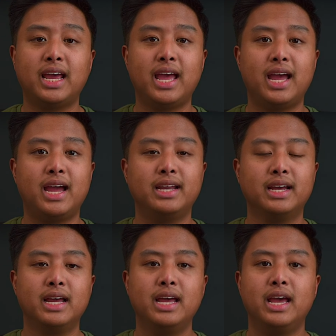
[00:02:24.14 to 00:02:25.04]
I had
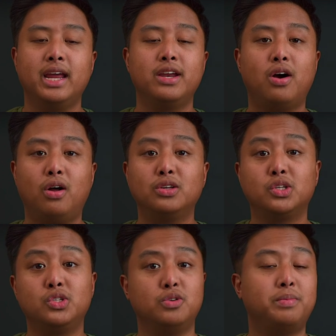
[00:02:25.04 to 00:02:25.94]
and also
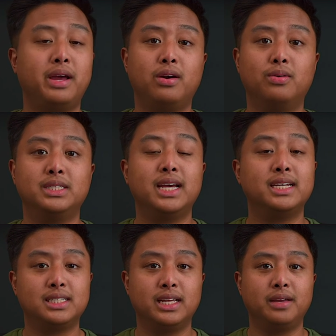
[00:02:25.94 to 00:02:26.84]
do my own
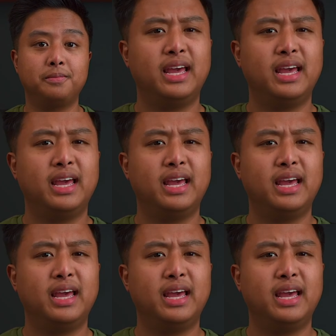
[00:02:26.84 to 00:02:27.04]
testing.